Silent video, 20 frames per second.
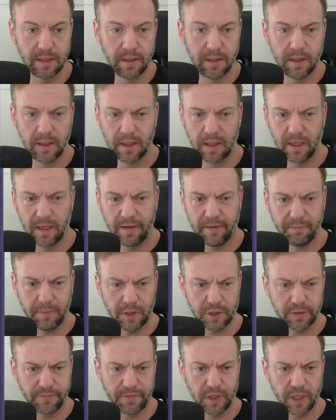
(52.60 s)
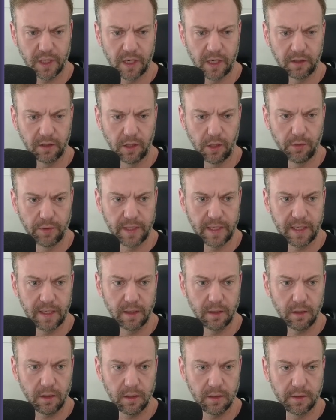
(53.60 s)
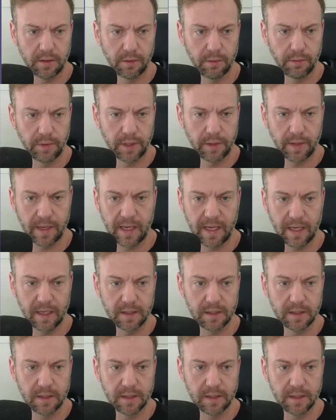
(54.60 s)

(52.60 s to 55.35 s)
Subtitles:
I'm not sure if you can unload here. No, you can't.